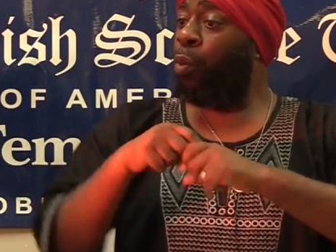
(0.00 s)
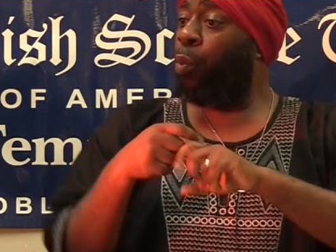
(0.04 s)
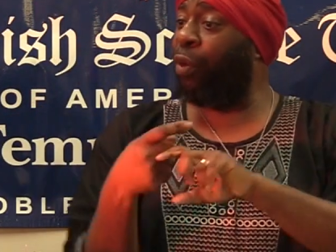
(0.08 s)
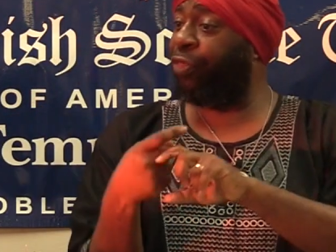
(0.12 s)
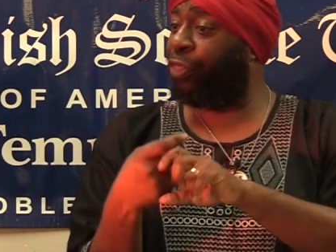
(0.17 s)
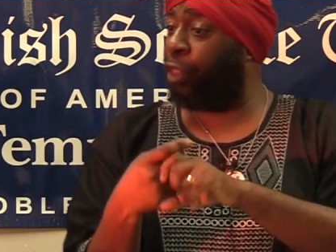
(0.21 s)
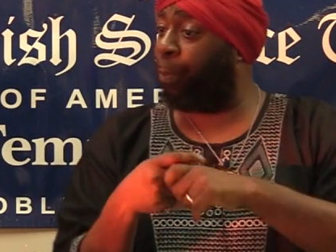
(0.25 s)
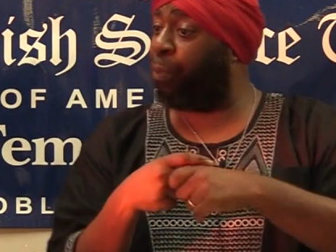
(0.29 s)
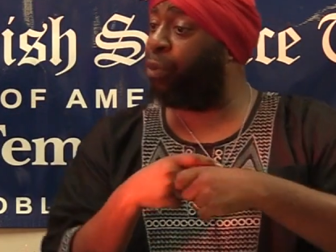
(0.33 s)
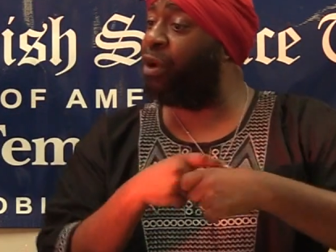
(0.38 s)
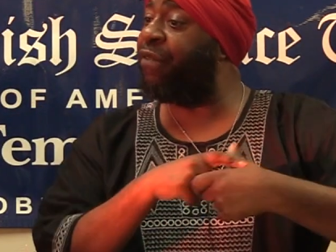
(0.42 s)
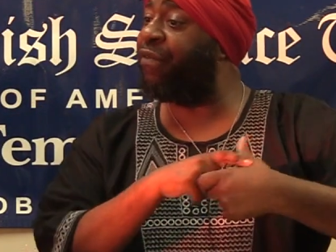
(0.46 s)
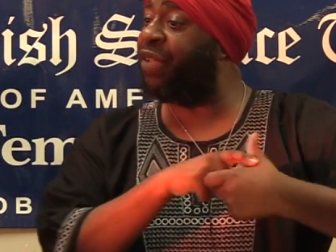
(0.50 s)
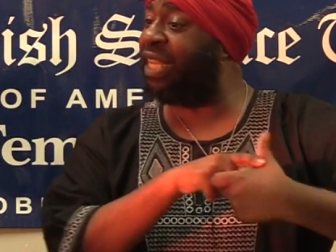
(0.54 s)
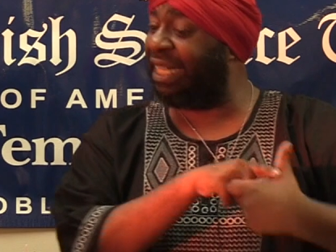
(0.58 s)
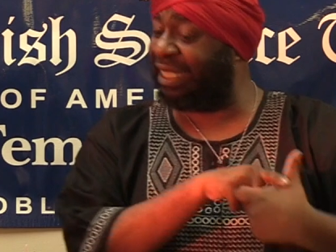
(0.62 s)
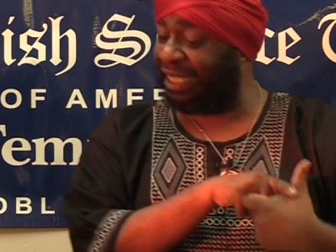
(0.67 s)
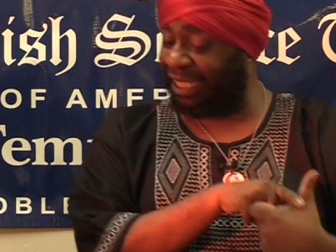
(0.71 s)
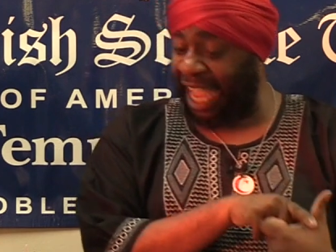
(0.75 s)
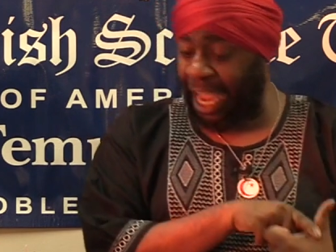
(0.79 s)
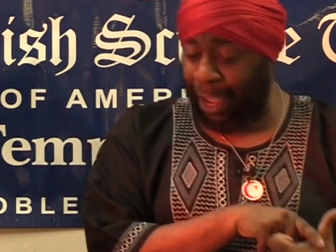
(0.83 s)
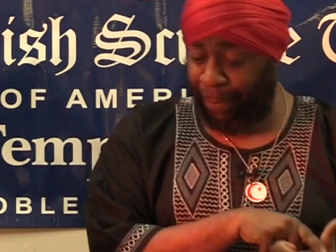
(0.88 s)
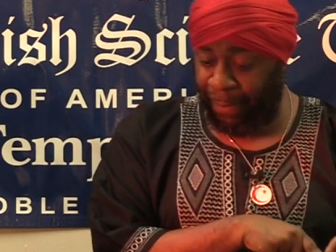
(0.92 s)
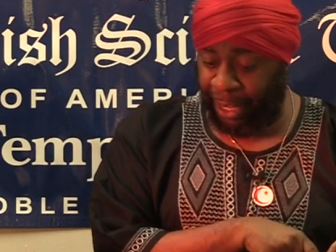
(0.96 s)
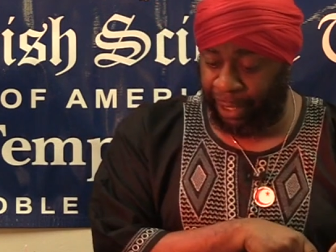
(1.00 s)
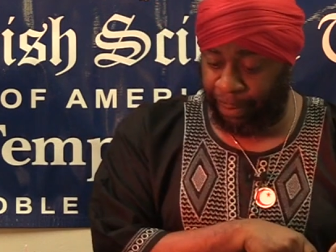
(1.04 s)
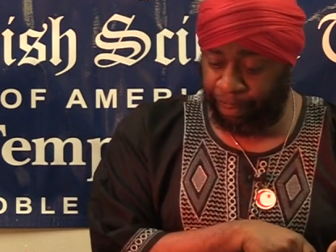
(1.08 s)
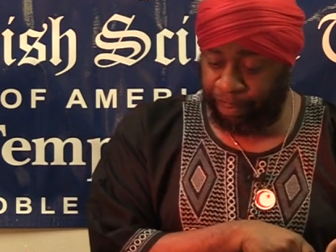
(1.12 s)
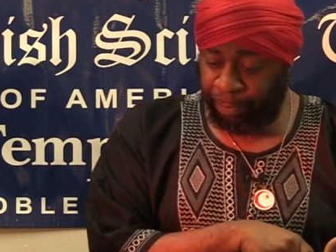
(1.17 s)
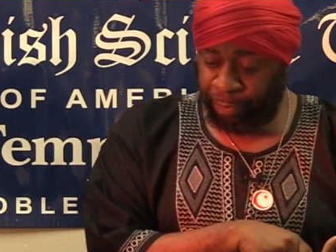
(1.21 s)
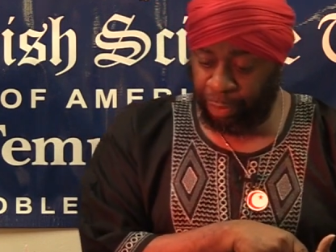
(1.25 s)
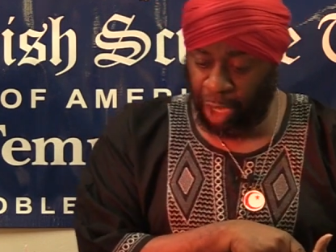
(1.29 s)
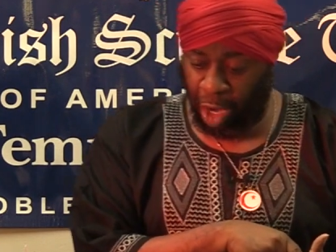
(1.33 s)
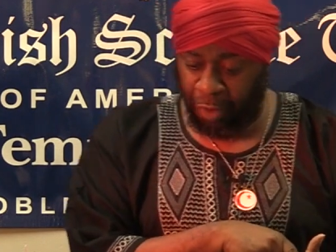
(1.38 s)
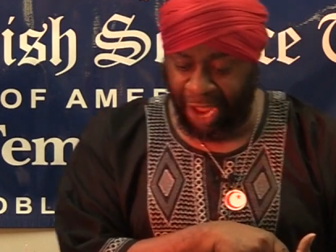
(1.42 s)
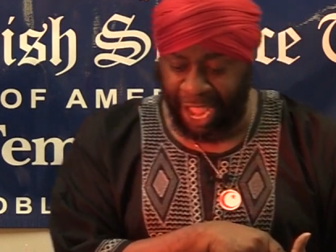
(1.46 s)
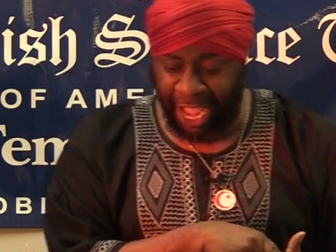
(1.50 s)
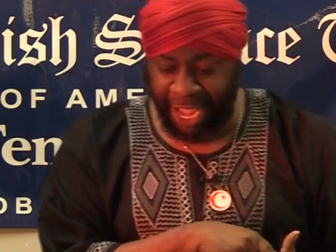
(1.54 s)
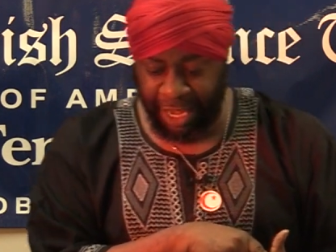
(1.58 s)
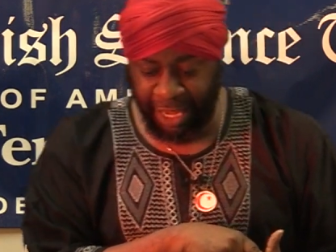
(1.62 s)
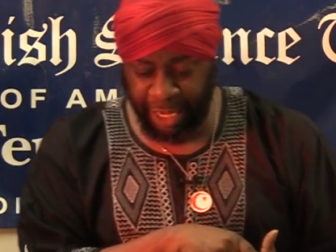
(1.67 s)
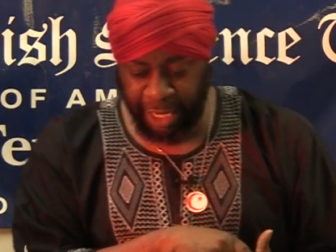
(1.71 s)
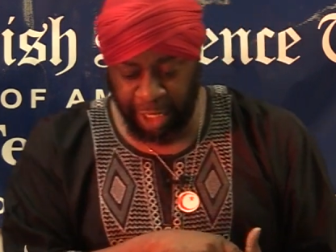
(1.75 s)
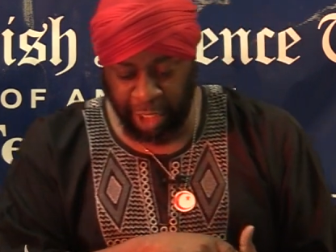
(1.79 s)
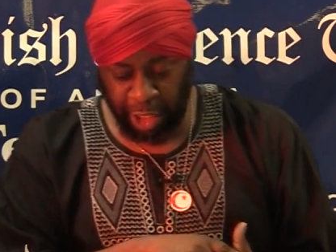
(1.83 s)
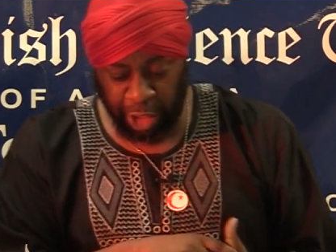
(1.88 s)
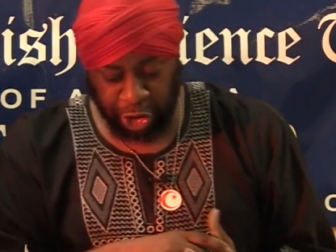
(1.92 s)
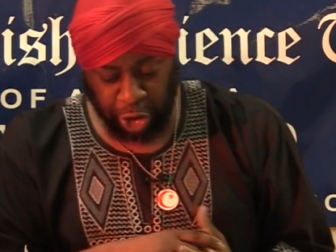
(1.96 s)
with the previous statement. All
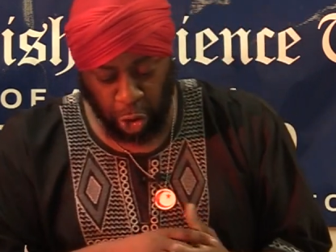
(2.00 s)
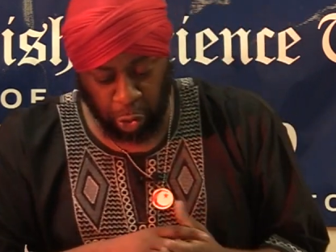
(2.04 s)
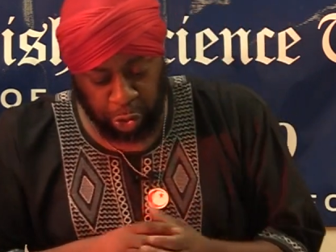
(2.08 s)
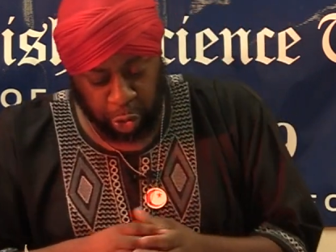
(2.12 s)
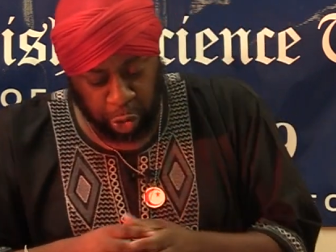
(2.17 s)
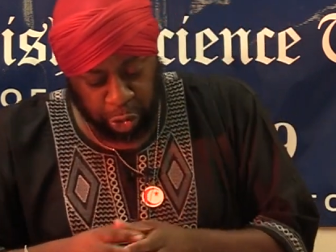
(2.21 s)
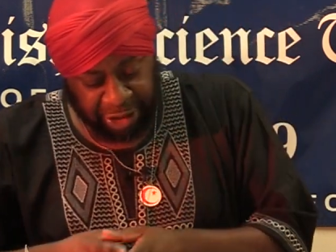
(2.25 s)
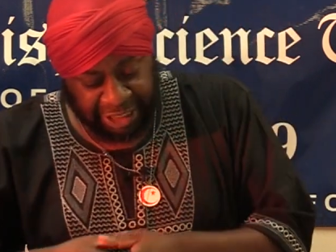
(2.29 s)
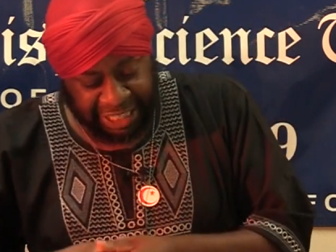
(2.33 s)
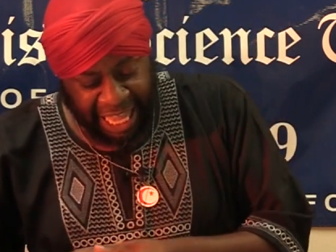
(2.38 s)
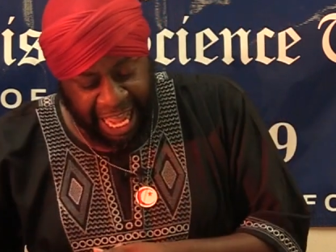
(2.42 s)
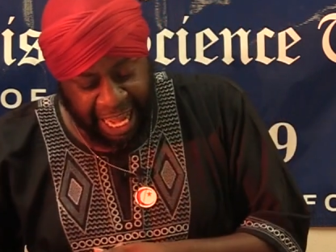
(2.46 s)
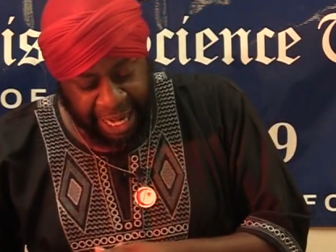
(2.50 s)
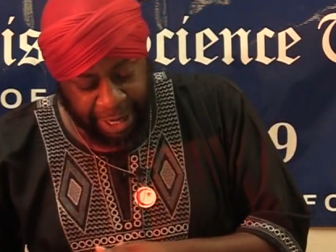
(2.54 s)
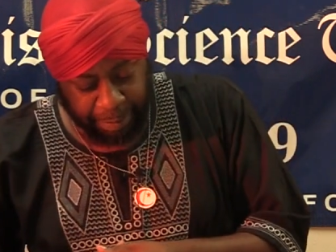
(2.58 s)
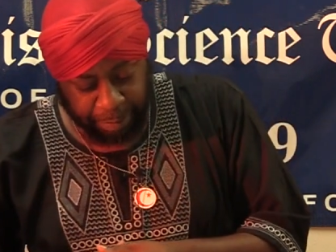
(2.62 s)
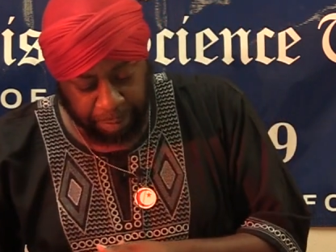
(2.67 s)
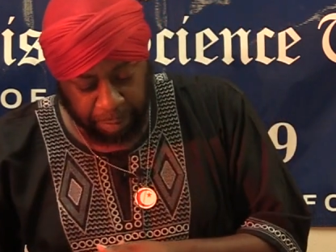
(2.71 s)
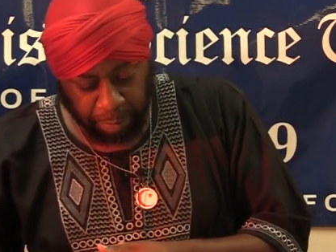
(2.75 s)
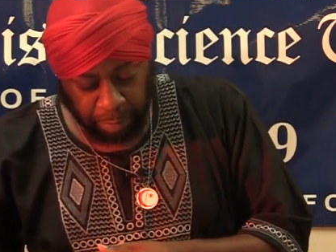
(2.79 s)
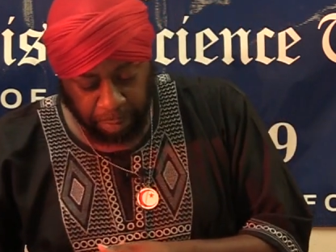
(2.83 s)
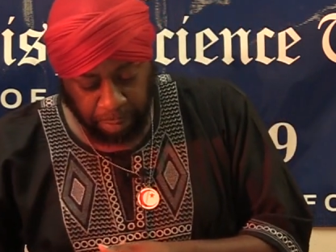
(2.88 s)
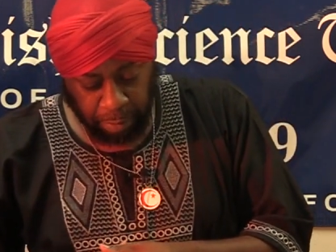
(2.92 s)
right? So to say